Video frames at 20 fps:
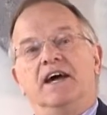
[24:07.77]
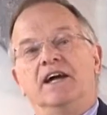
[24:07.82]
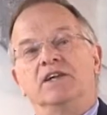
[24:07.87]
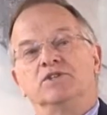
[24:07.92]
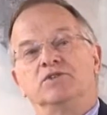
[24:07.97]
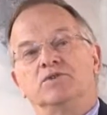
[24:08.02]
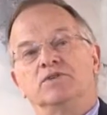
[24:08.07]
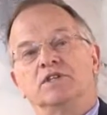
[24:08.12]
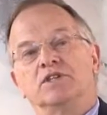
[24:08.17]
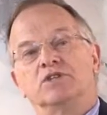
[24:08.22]

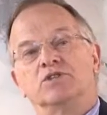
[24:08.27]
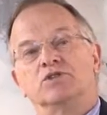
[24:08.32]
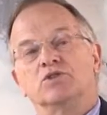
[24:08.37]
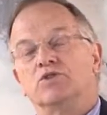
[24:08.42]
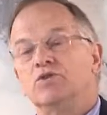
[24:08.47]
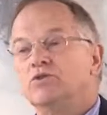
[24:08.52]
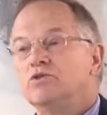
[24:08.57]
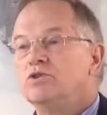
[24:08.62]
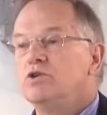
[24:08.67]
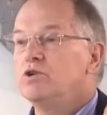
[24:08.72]
And so this is
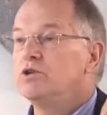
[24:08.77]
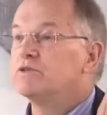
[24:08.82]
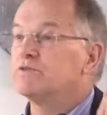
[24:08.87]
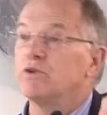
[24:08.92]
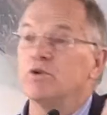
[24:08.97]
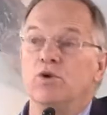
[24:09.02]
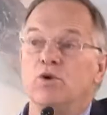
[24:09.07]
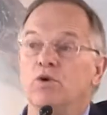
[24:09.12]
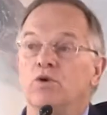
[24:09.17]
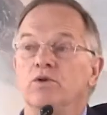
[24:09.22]
good news
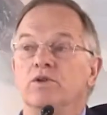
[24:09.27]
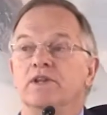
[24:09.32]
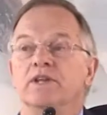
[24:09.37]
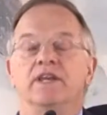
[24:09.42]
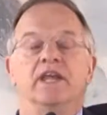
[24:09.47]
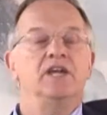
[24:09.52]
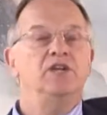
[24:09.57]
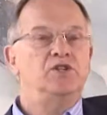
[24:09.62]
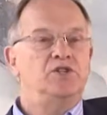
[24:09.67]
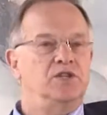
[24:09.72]
for all
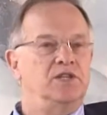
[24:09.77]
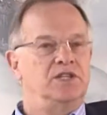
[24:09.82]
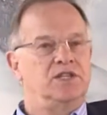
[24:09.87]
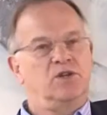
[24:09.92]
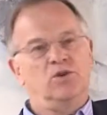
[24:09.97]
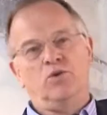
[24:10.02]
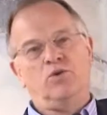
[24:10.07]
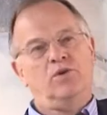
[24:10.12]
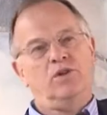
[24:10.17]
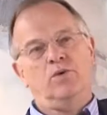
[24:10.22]
the nations
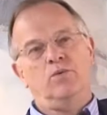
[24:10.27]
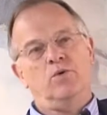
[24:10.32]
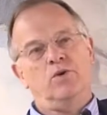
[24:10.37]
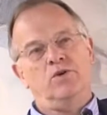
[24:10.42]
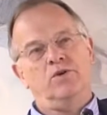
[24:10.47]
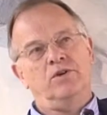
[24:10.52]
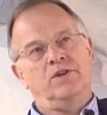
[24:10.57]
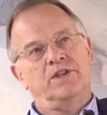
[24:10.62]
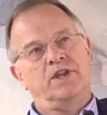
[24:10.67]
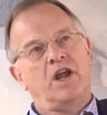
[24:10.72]
in all the
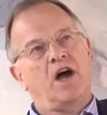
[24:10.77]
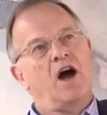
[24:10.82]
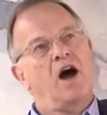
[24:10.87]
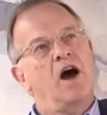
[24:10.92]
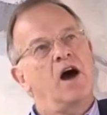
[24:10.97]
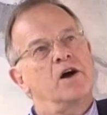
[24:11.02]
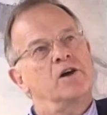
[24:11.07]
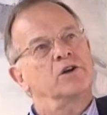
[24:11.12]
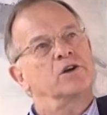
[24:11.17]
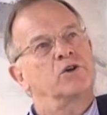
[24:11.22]
world that
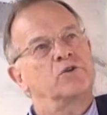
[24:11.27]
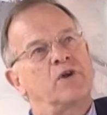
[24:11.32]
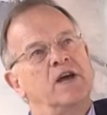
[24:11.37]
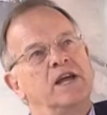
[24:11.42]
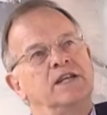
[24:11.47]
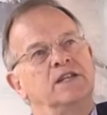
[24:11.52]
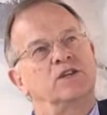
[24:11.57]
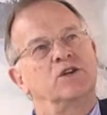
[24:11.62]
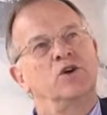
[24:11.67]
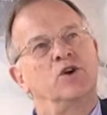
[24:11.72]
our
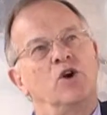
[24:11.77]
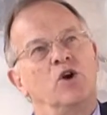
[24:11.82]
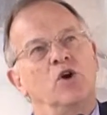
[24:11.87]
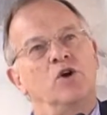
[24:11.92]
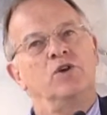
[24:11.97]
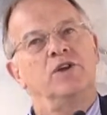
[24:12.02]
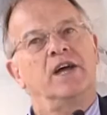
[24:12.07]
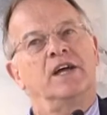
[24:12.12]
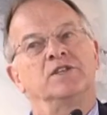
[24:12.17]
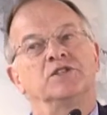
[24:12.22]
great
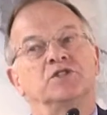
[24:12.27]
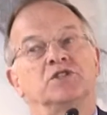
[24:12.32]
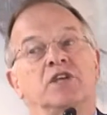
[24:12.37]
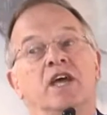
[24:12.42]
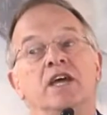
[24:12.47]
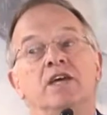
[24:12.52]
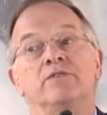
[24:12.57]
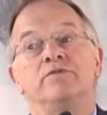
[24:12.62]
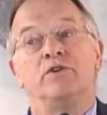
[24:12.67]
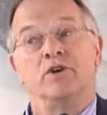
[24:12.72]
God and
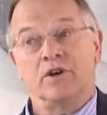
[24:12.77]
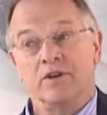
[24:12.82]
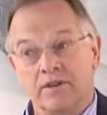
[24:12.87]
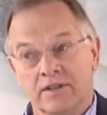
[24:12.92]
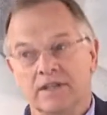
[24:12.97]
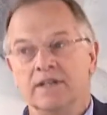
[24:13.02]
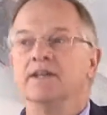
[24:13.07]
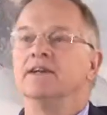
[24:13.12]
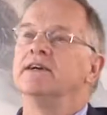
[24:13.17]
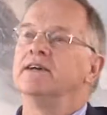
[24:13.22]

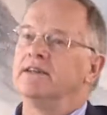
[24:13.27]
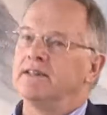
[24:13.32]
Savior